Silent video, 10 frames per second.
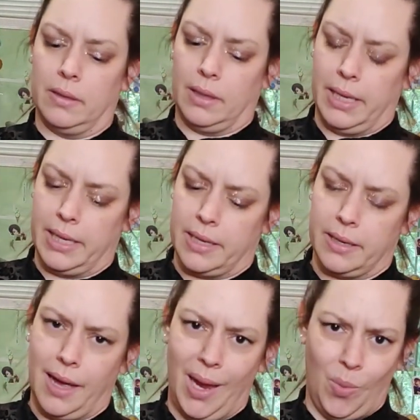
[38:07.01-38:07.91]

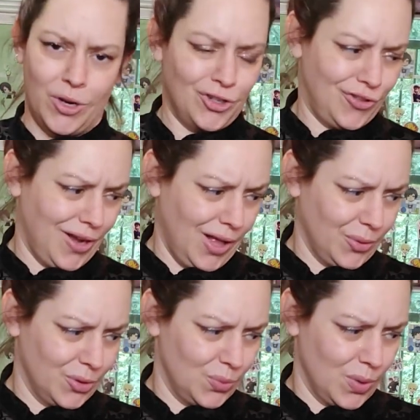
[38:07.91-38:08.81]
Like, I wish the
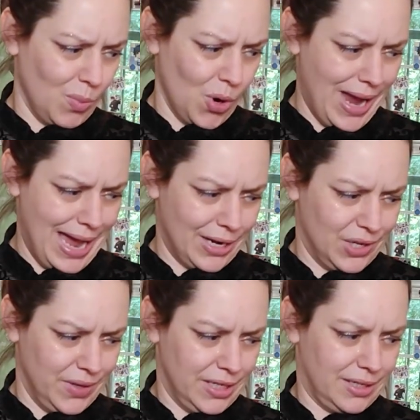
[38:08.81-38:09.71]
colors were more
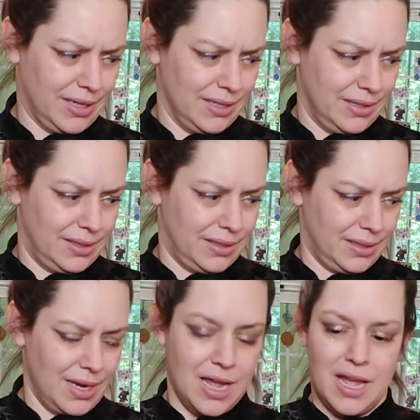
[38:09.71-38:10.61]
accurate
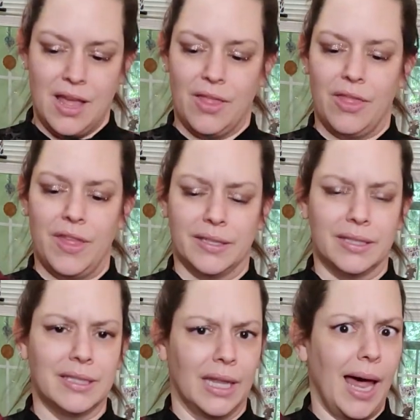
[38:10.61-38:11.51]
because this
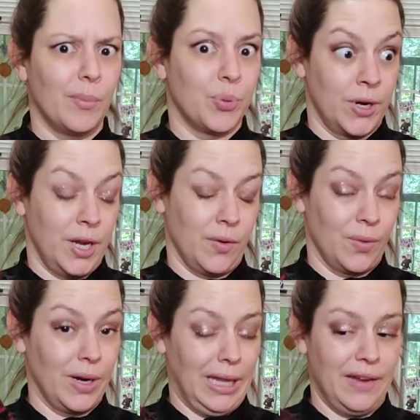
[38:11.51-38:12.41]
is a lot prettier in
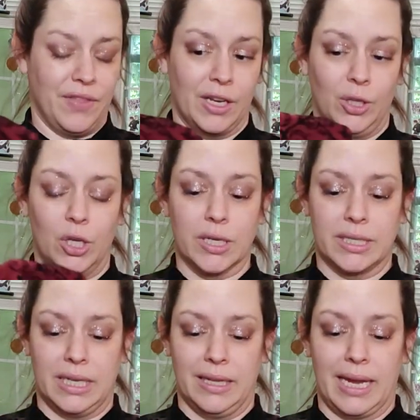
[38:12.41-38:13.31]
real life than it looks
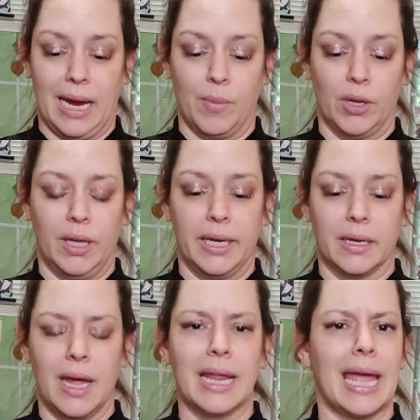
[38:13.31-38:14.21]
in the camera. Like,
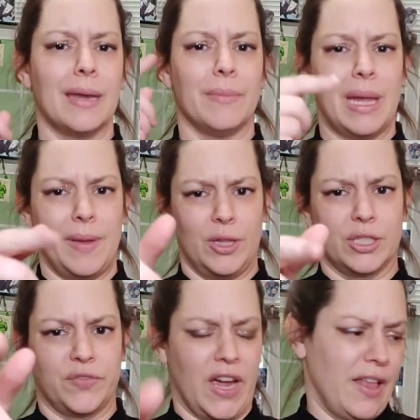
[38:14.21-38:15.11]
and again, maybe it
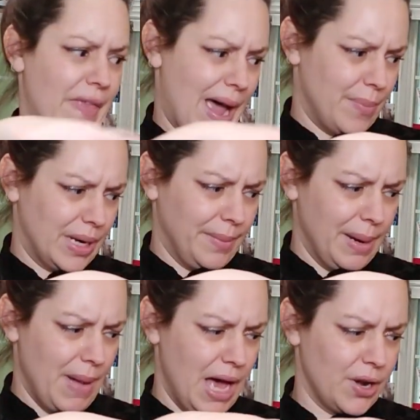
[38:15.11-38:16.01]
looks fine on that, but in my
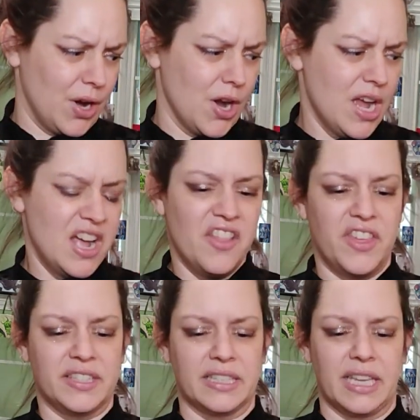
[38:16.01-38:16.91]
monitor,
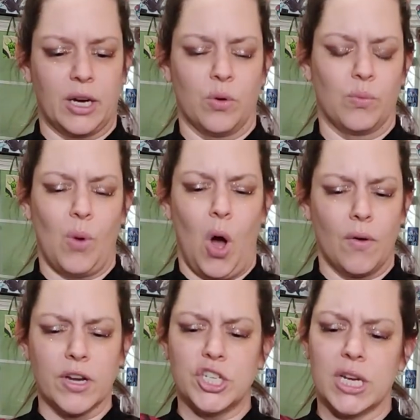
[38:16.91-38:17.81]
this has like a
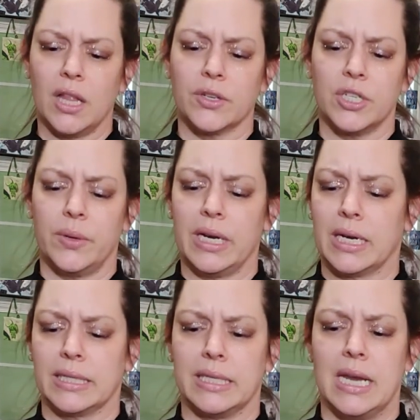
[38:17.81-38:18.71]
orangey color to it
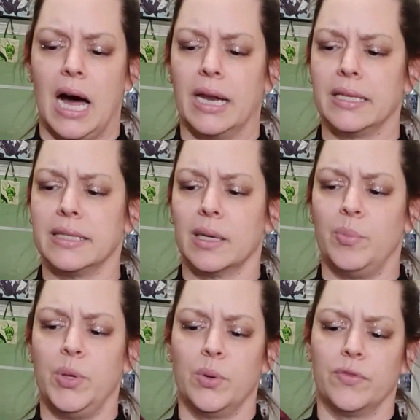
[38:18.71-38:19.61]
and it's not. It's like a
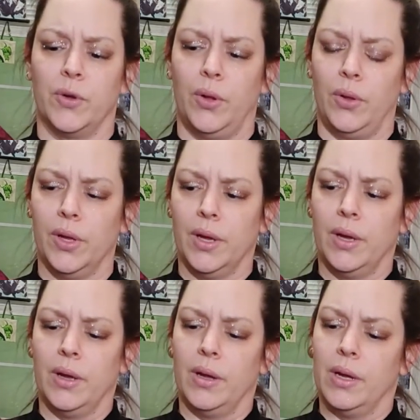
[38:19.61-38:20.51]
beautiful,
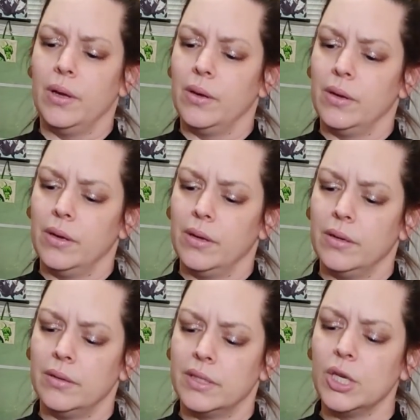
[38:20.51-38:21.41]

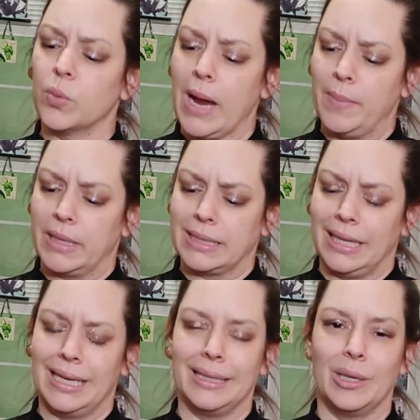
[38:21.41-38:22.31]
still red, but it's
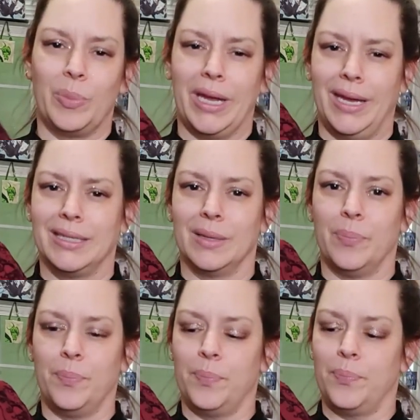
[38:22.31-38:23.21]
got like a little bit hint of
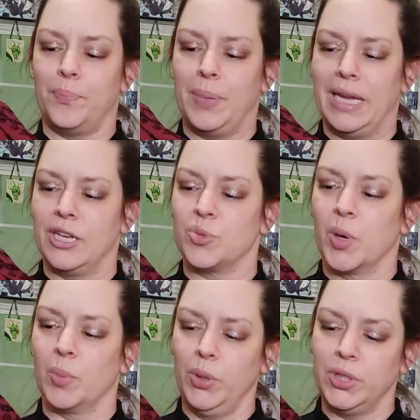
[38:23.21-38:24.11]
pinkish
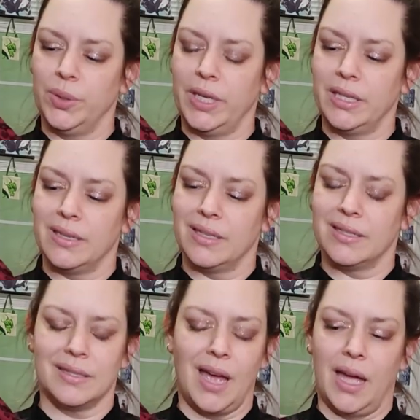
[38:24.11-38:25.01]
purple to it.
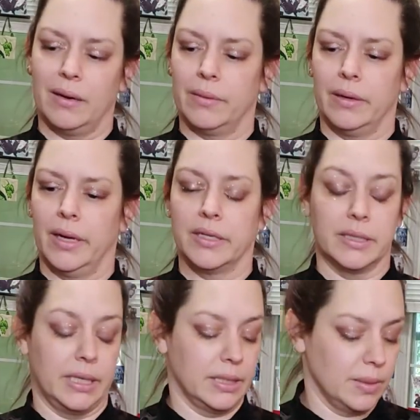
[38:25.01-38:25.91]
It's, I don't know. I
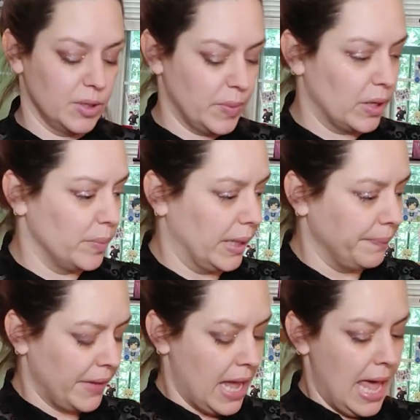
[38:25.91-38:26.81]
just like it so much better.
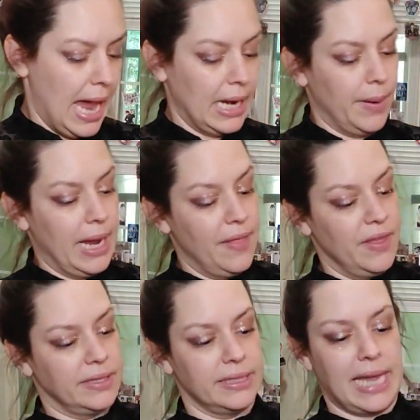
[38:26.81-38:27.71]
But anyway, and
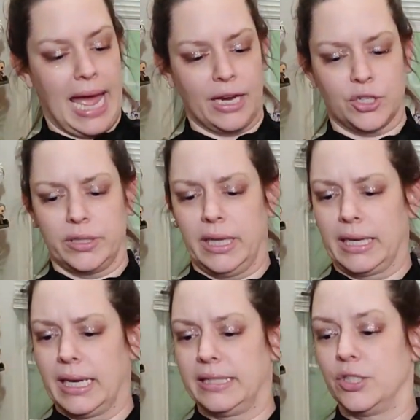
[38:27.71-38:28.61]
this is actually like
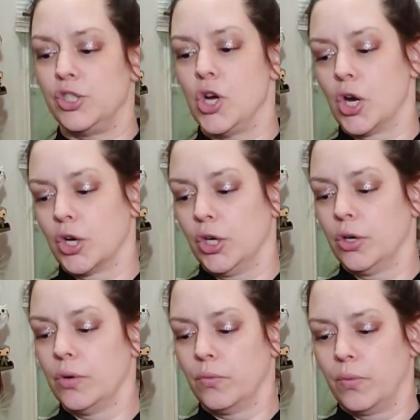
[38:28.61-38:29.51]
a nice
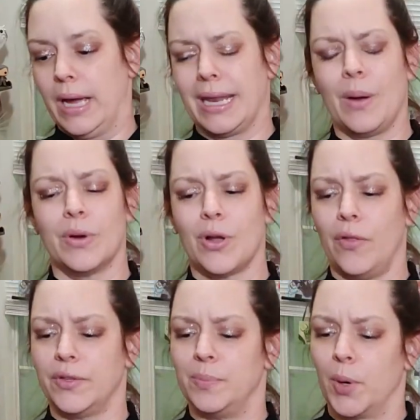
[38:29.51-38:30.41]
darker red. I wouldn't
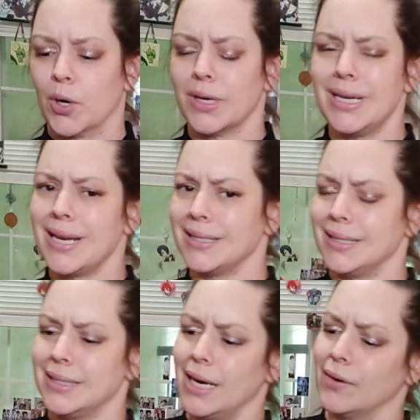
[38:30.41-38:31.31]
call this burgundy
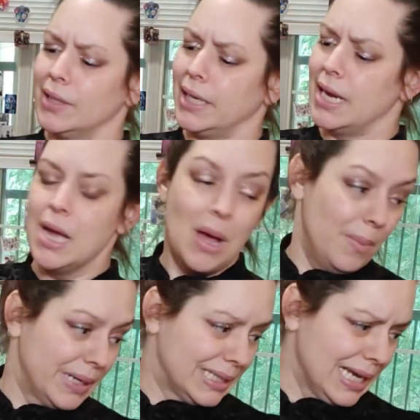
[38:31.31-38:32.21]
necessarily,
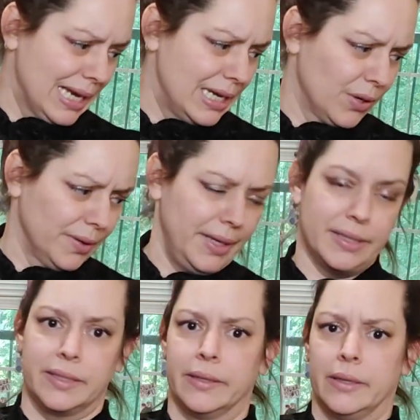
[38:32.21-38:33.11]
but it's not nearly
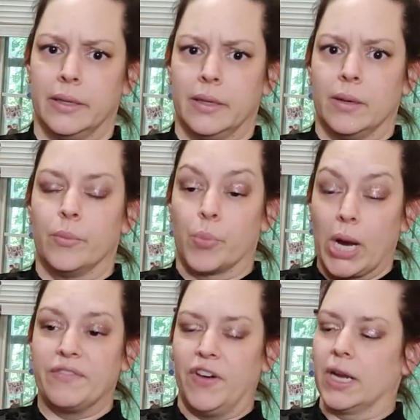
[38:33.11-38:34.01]
as
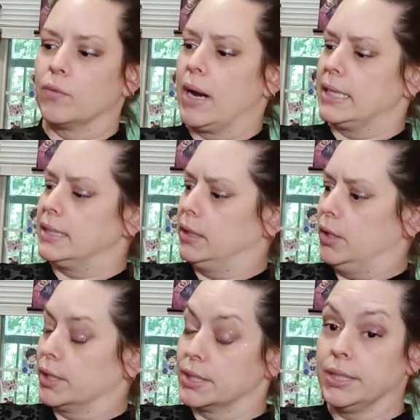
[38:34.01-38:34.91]
bright fucking red as it
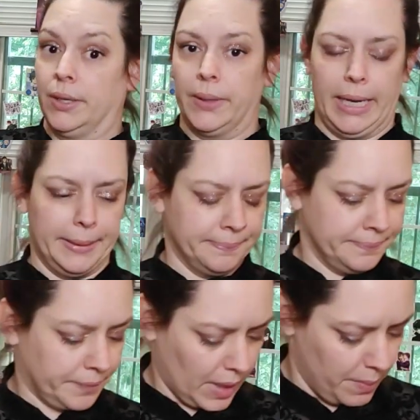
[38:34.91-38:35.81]
looks. Okay.
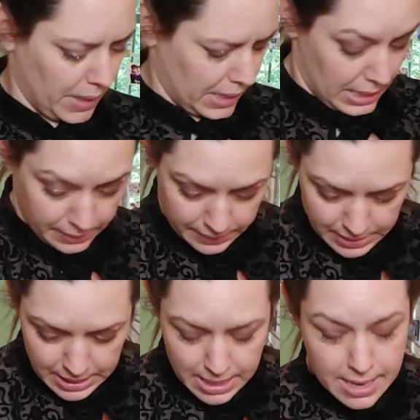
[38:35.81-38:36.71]
But,
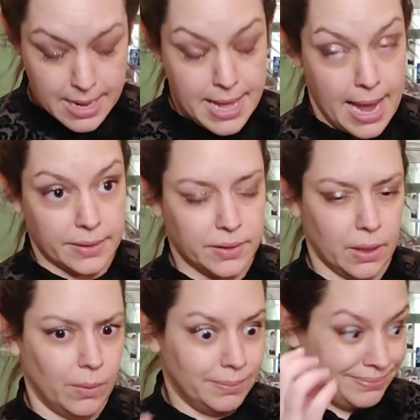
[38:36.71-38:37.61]
yeah,
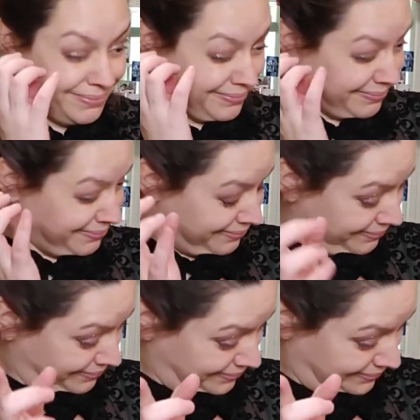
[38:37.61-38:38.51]
so
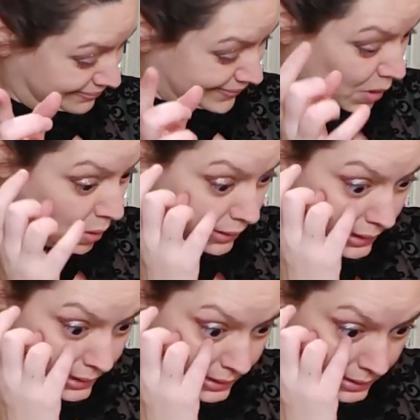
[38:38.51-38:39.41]
hold
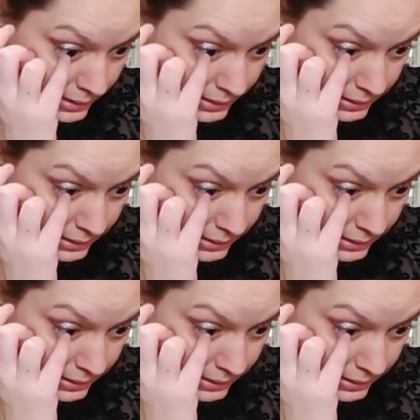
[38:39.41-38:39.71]
on.